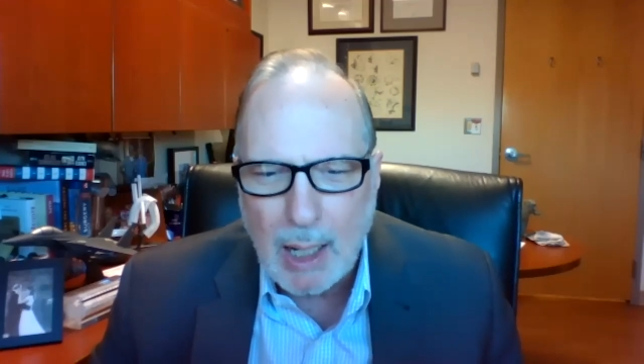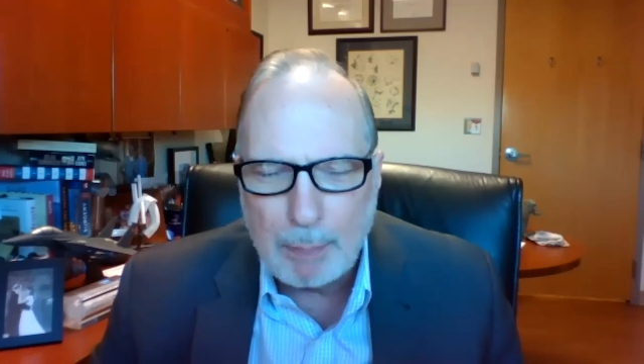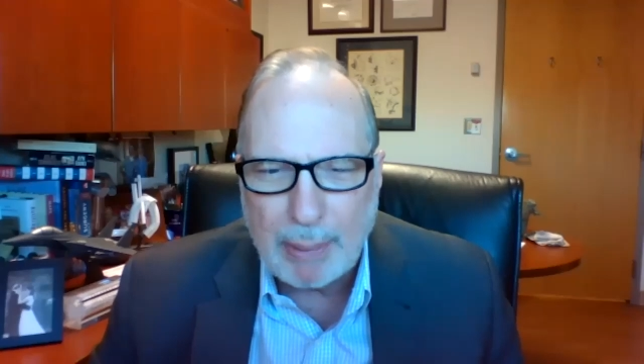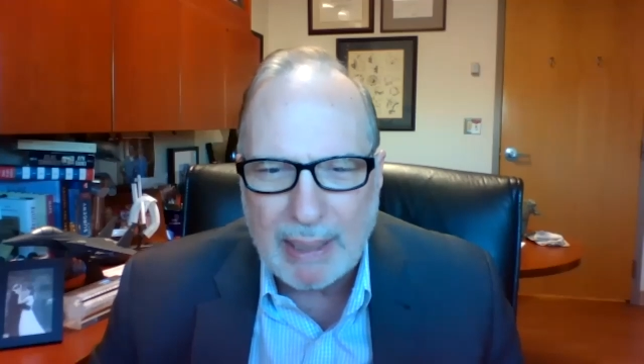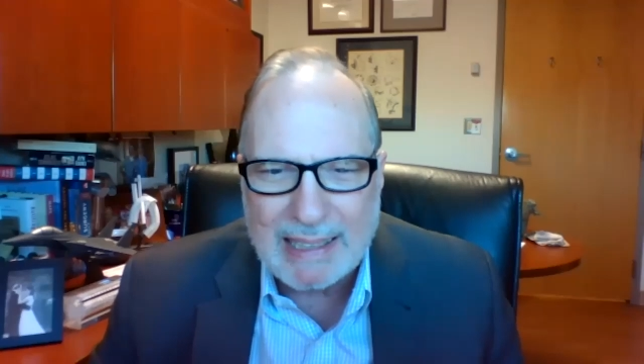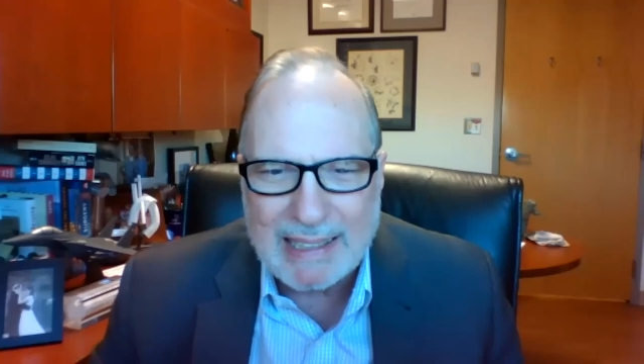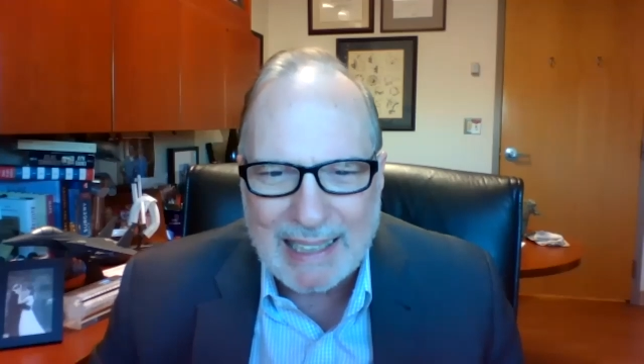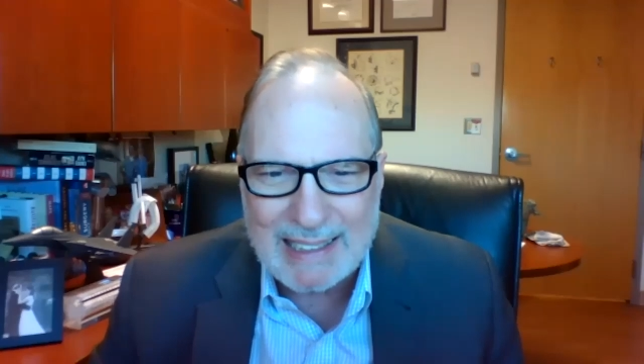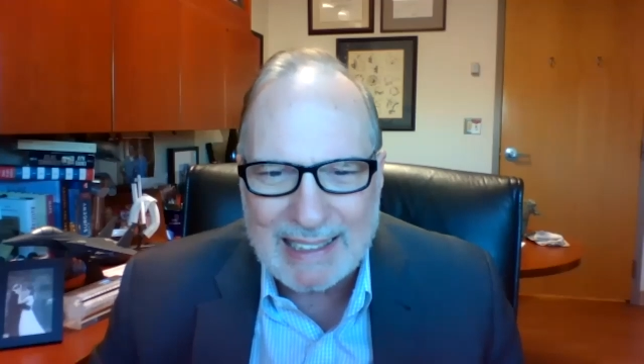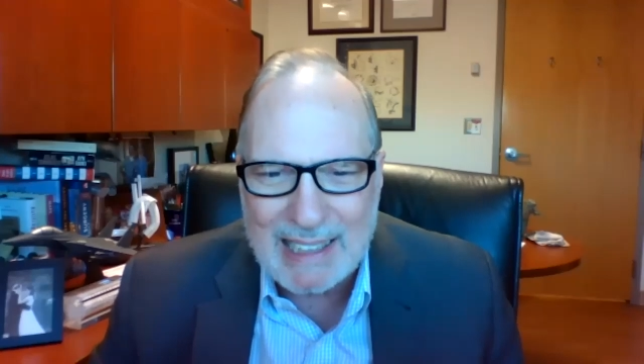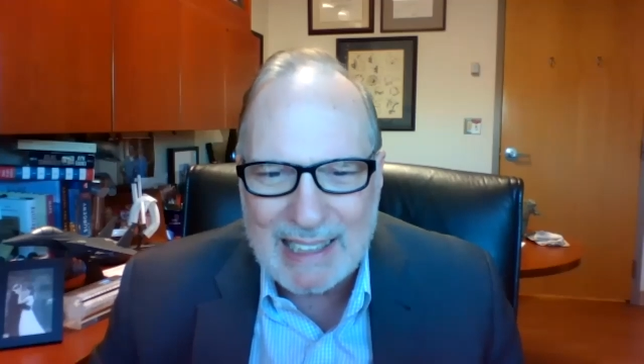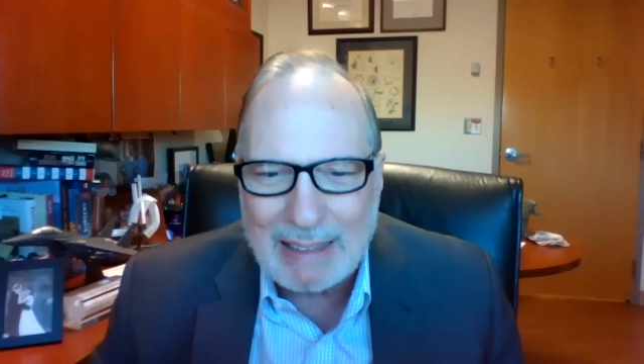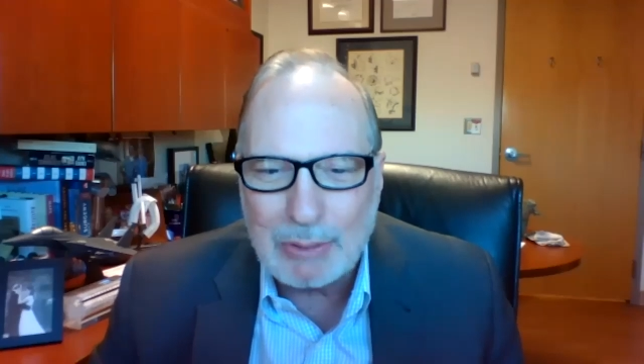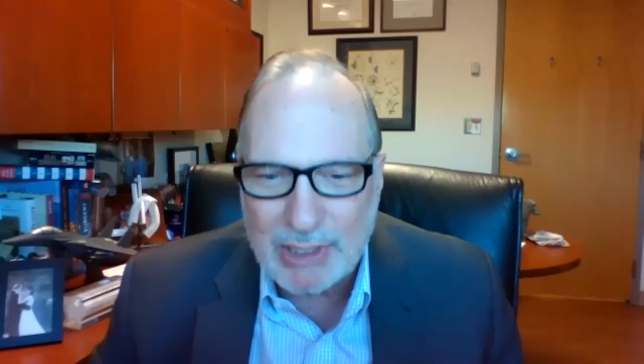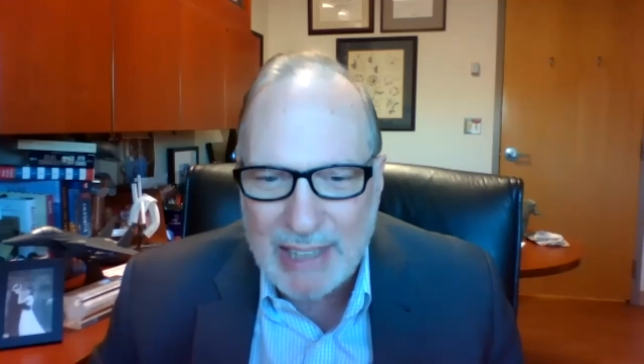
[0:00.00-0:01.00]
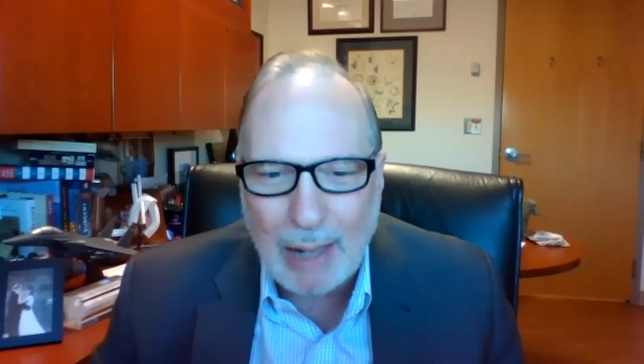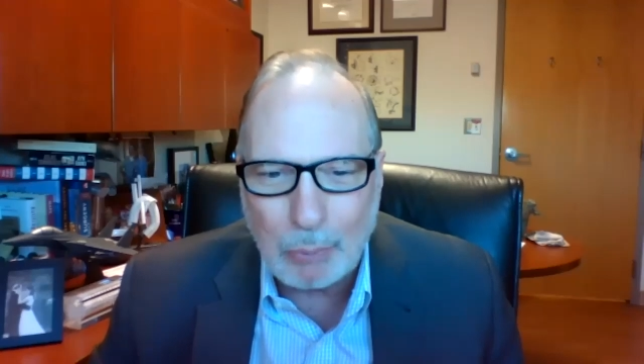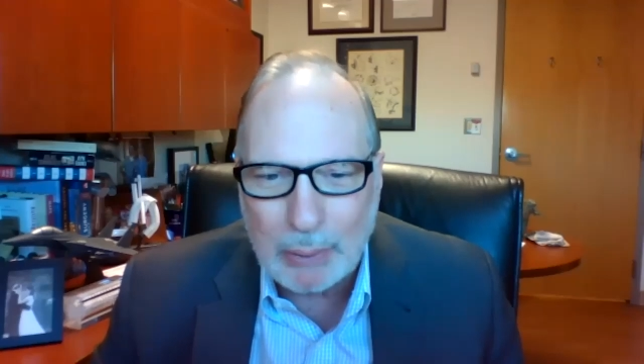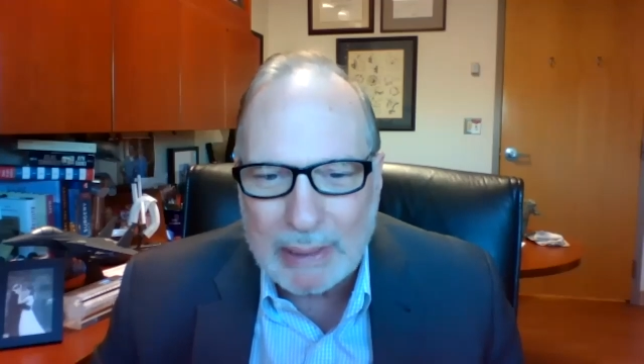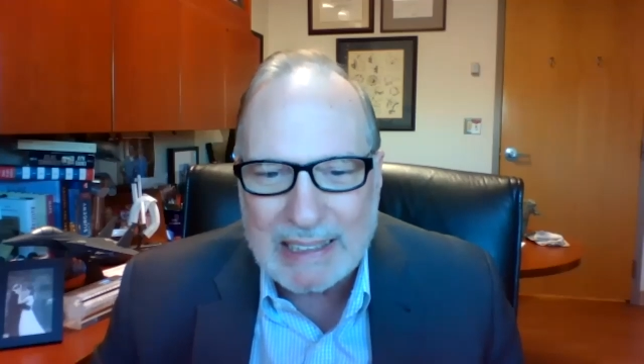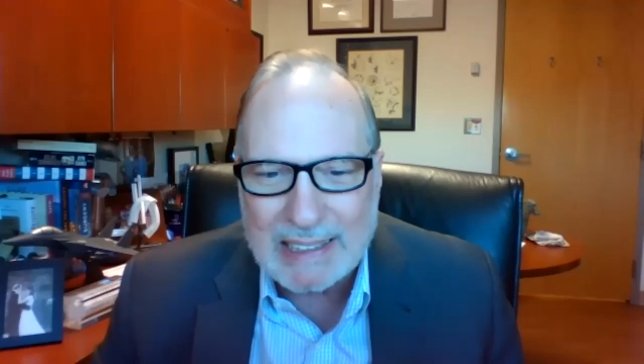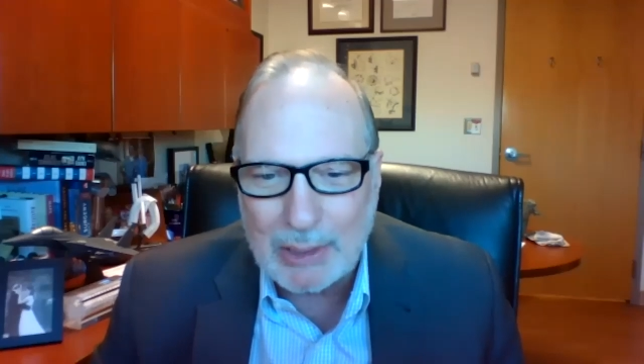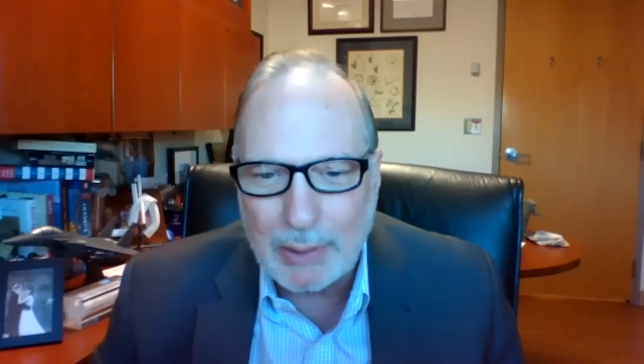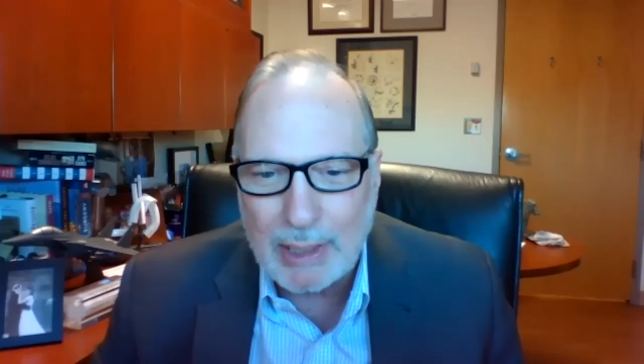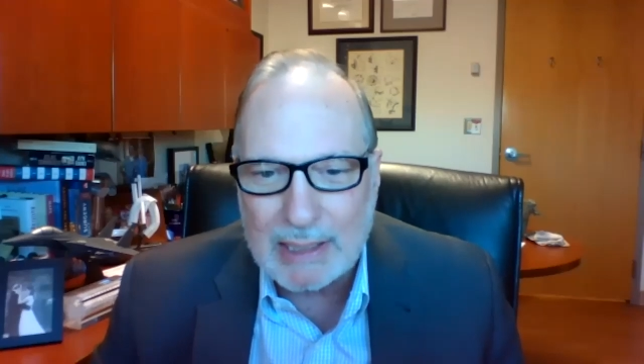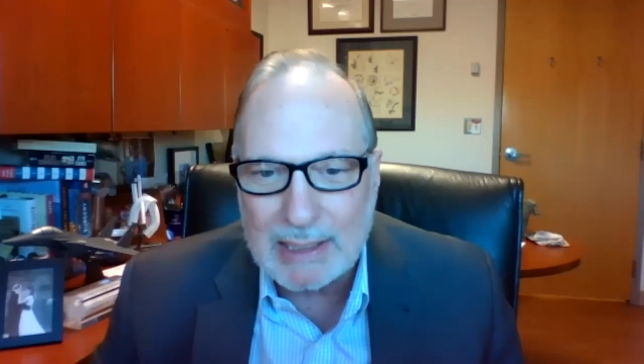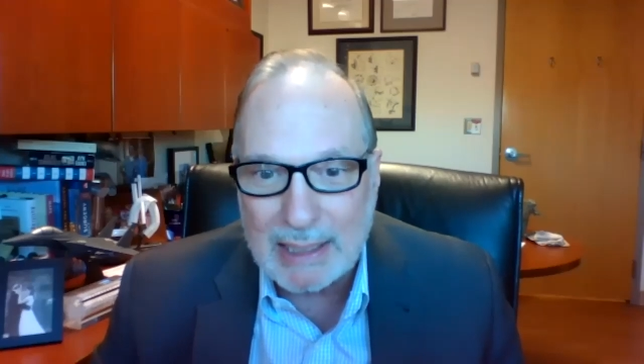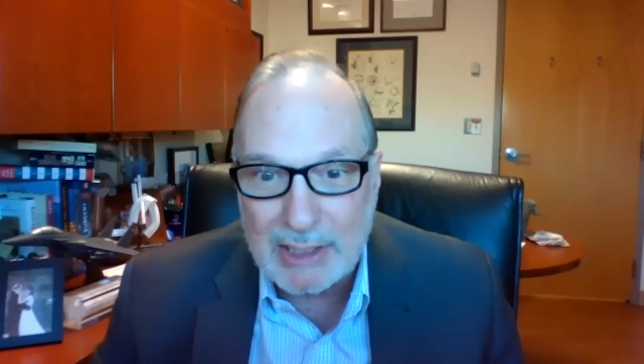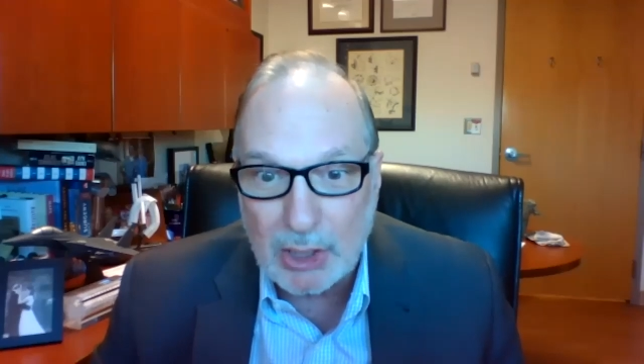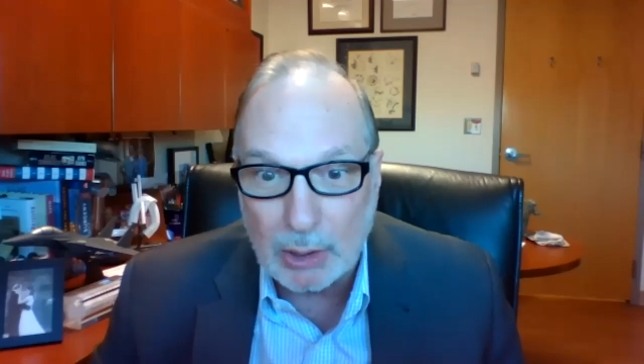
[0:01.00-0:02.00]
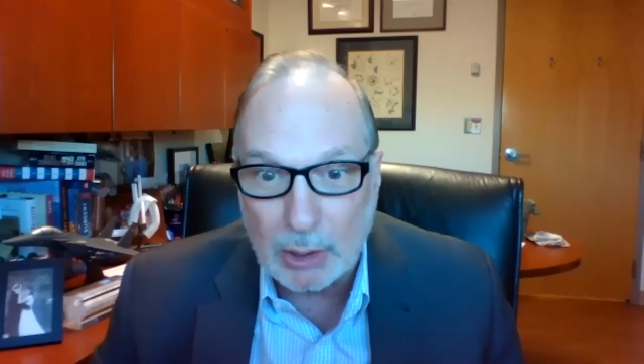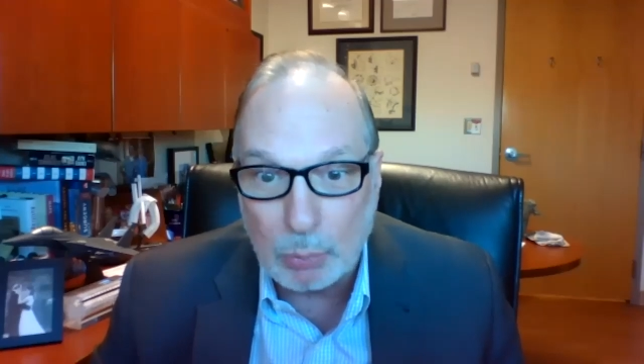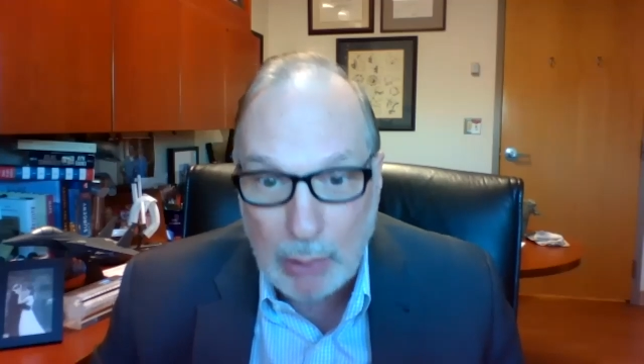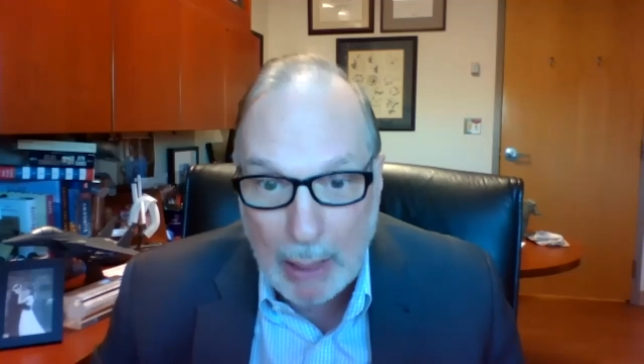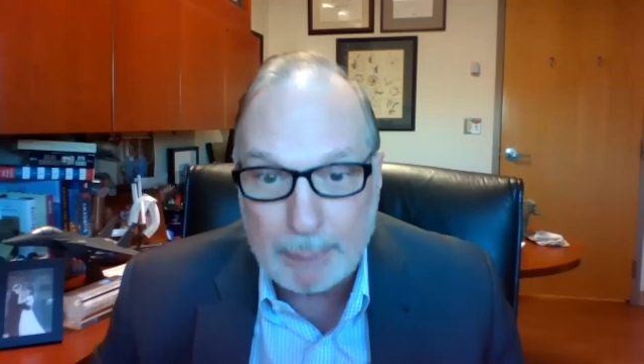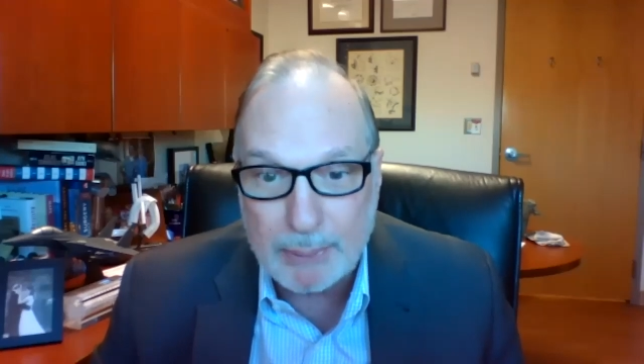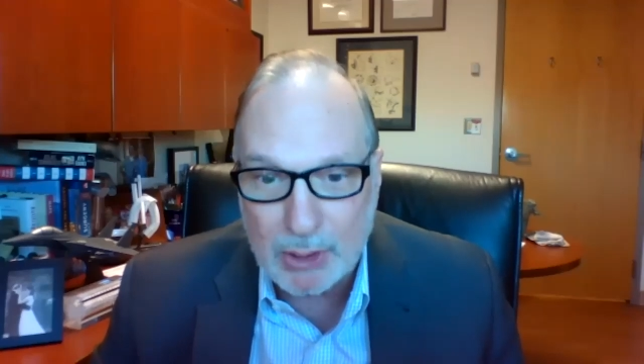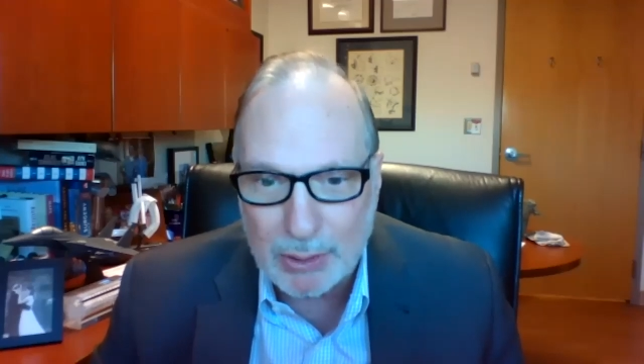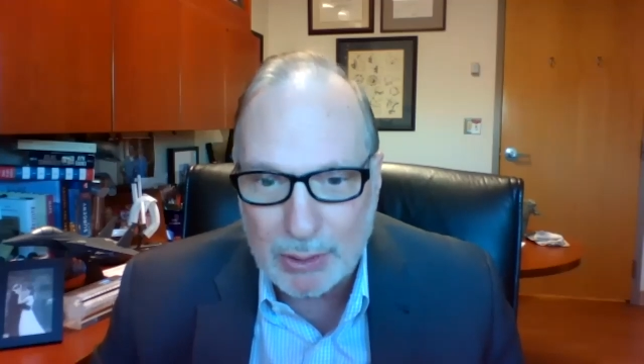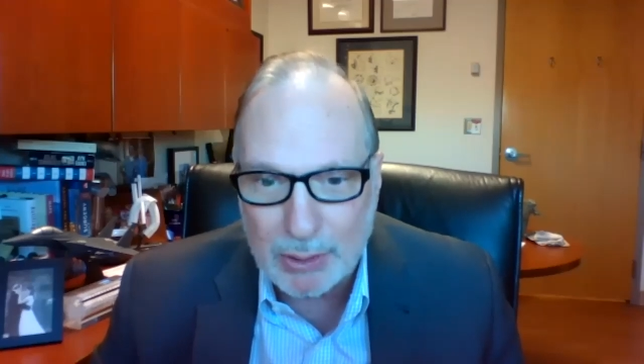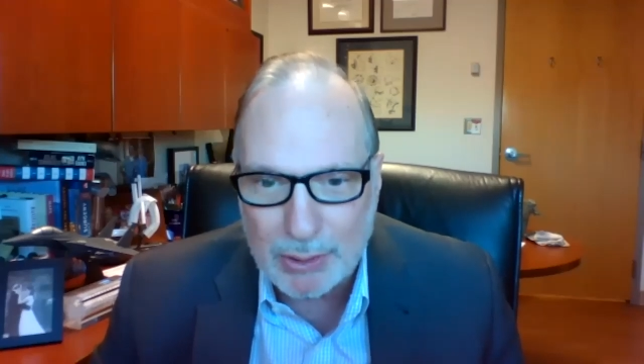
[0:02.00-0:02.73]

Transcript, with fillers: but it doesn't, it's not really serious until it ruptures.